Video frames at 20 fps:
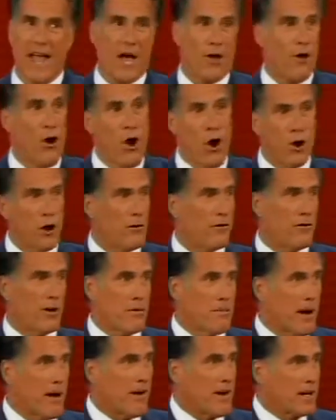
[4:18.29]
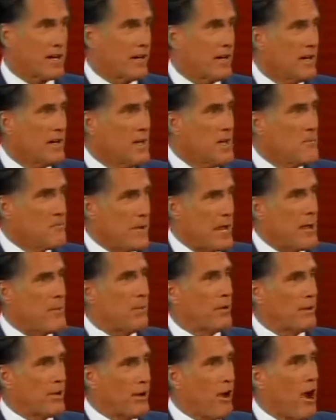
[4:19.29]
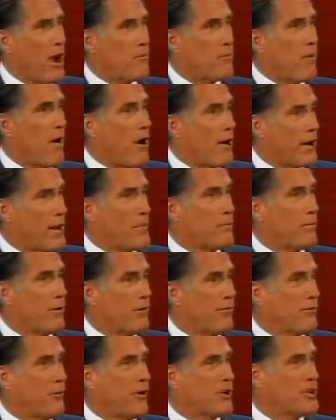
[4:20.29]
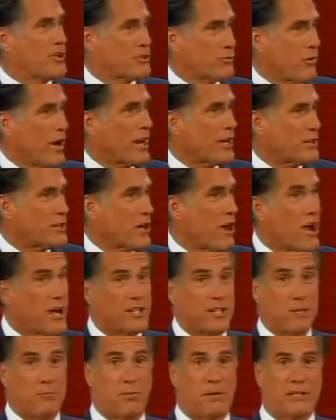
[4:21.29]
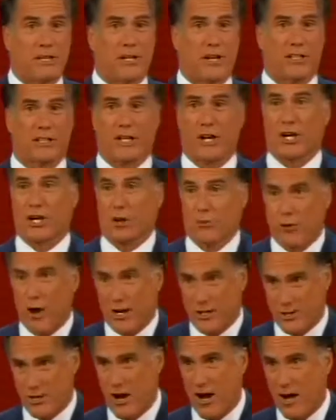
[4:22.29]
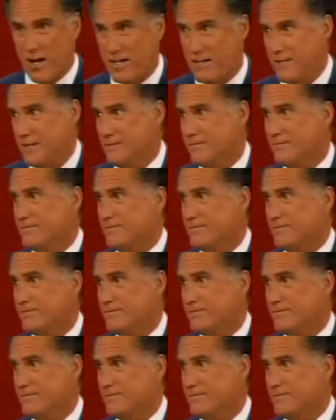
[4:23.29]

and all over America, people in our party prefer straight talk to politically correct talk.